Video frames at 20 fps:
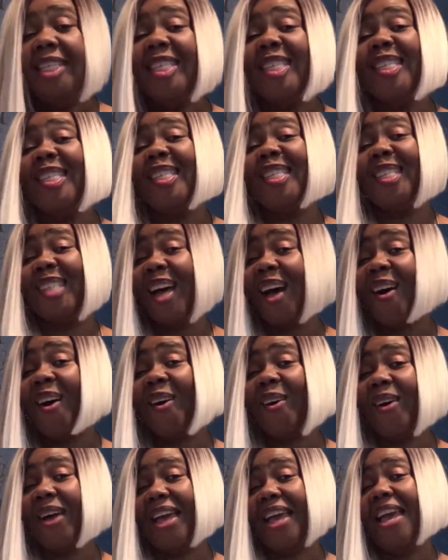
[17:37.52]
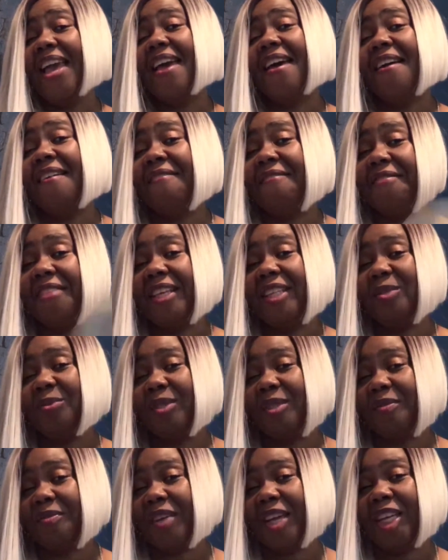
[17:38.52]
So if this
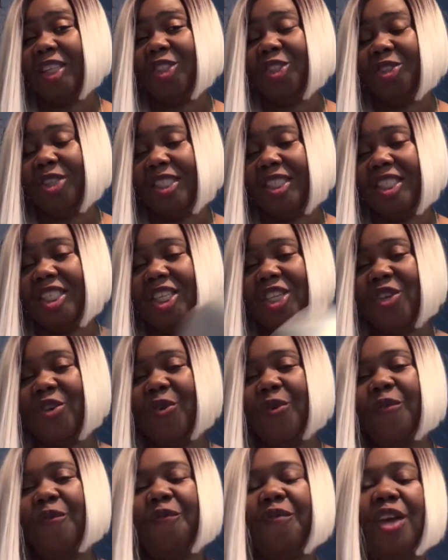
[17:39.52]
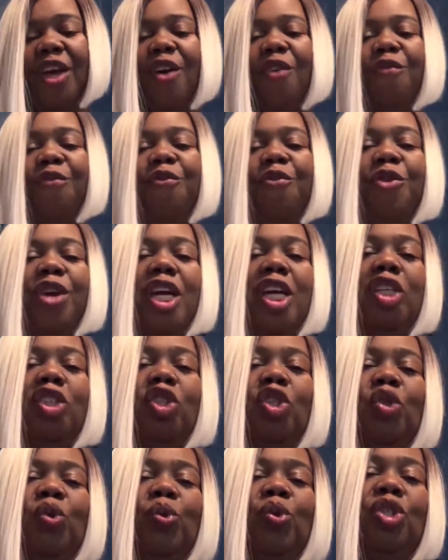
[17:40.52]
was of interest to you, feel free
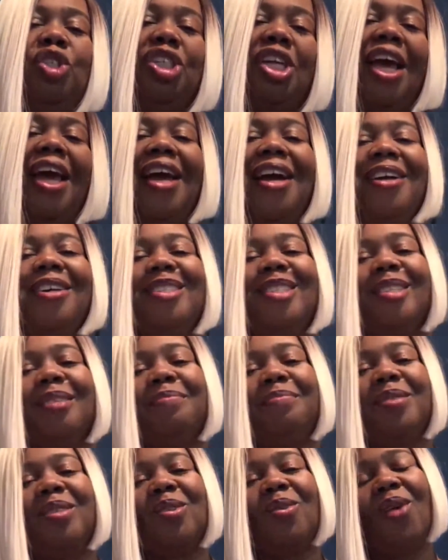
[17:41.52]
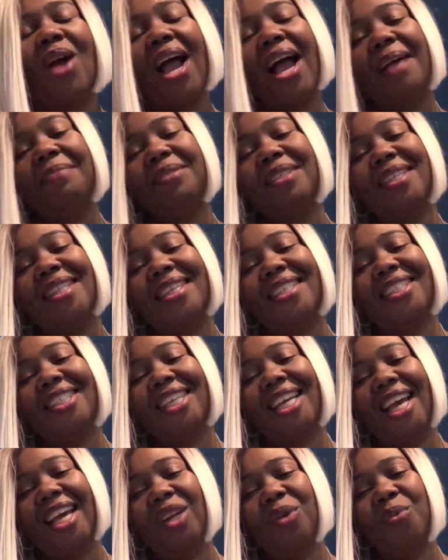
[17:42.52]
to share, subscribe to the
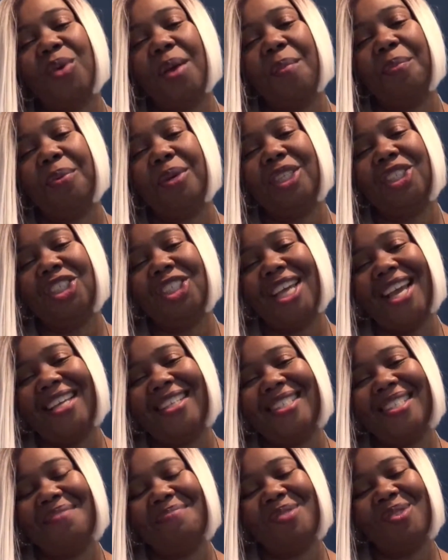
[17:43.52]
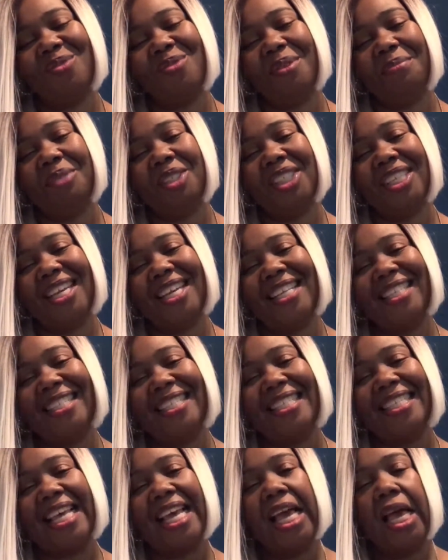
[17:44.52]
channel. We appreciate
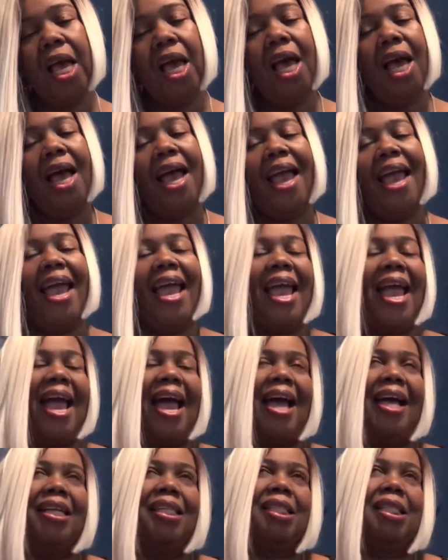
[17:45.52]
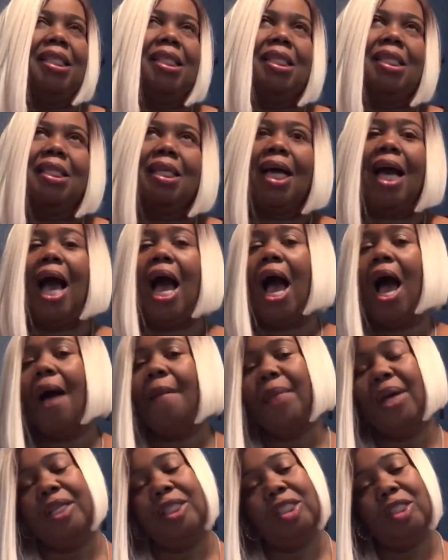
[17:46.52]
subscriptions, and
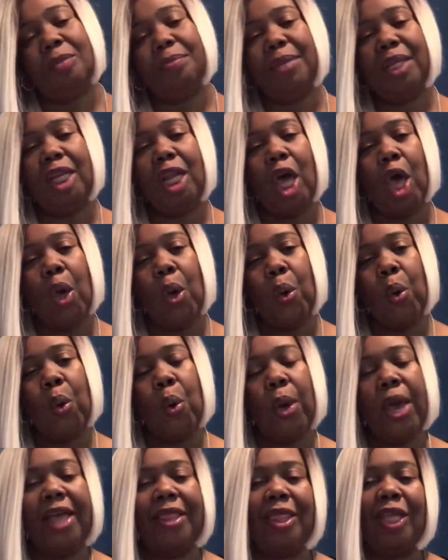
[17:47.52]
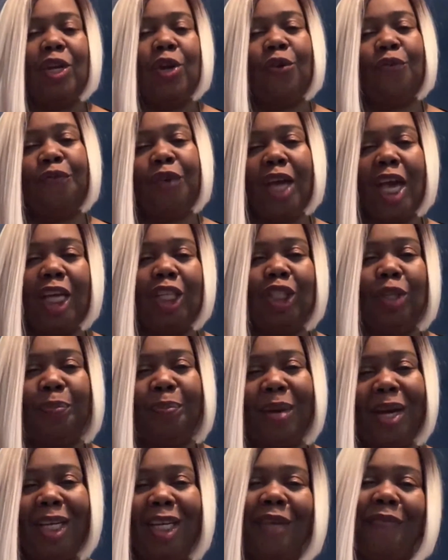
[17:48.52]
comment below. Hit the notification
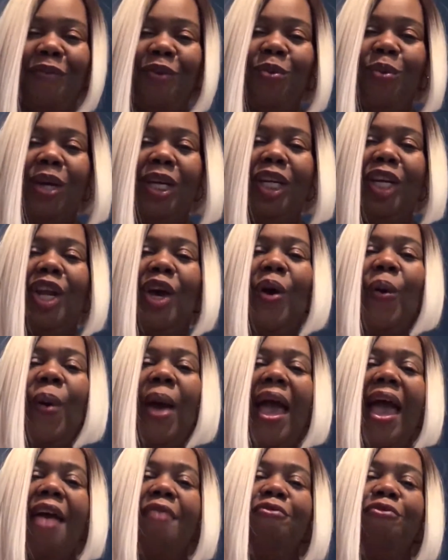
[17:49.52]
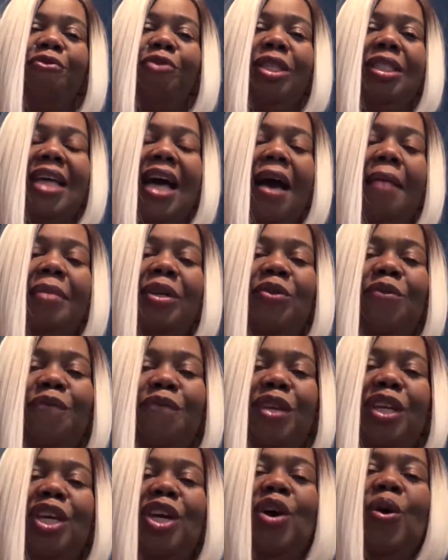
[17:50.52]
button if you want to know every time a new
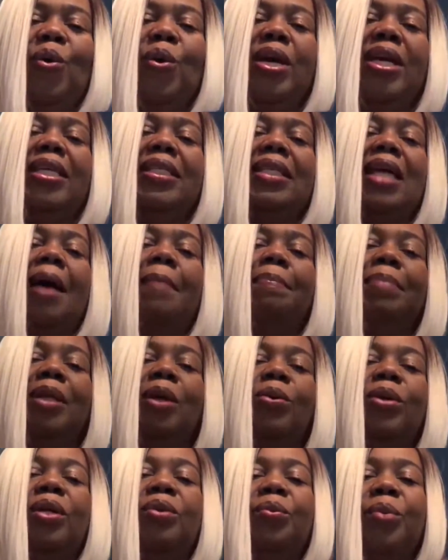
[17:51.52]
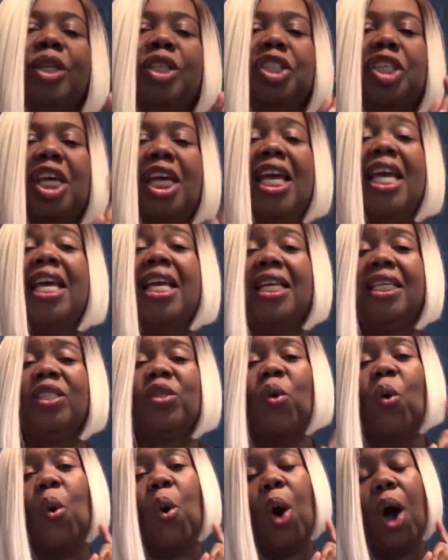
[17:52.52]
video is uploaded, which
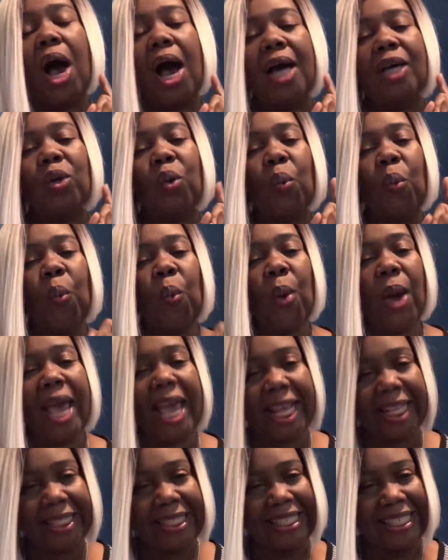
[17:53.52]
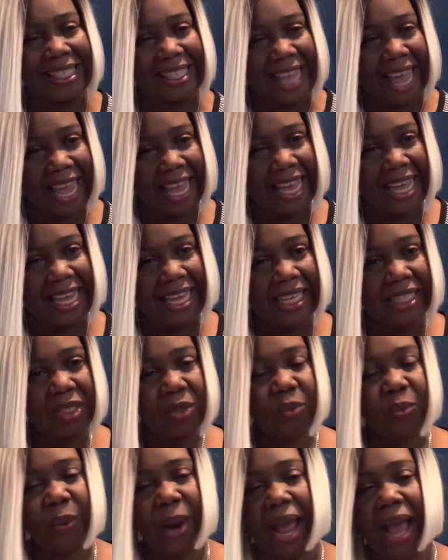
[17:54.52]
is on
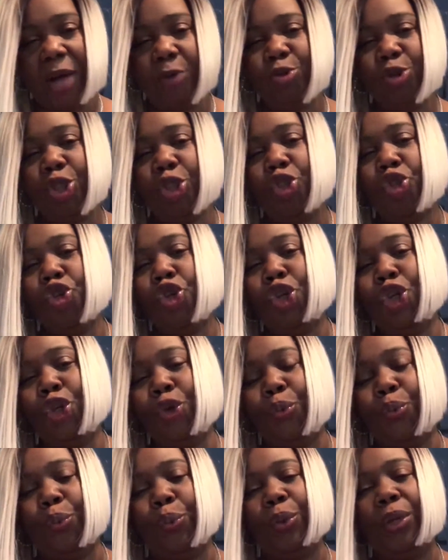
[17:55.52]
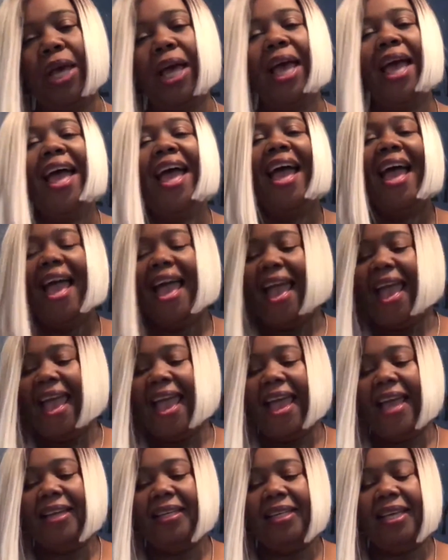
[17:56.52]
Wednesdays around noon.
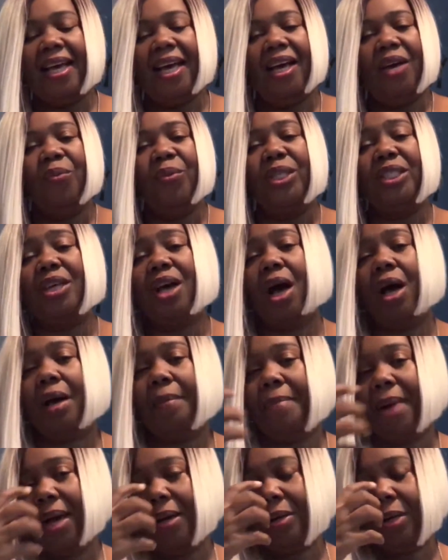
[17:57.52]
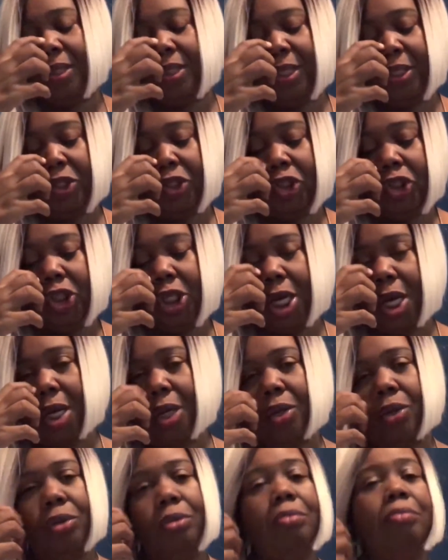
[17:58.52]
And we talk about on this
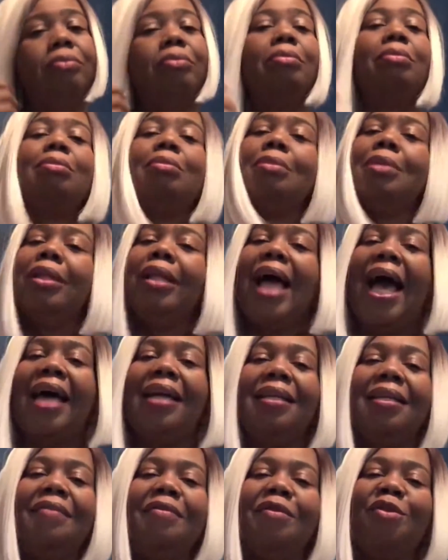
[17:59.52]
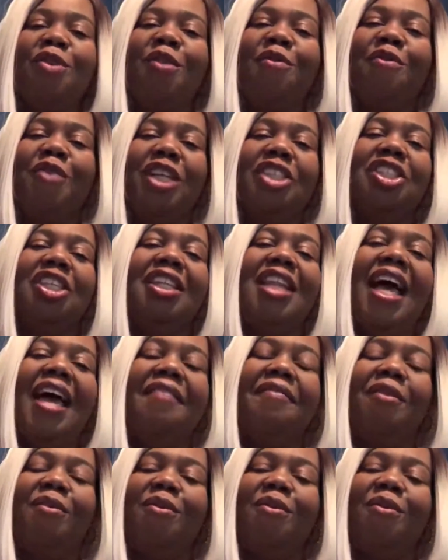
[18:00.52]
channel how to live a refreshing life.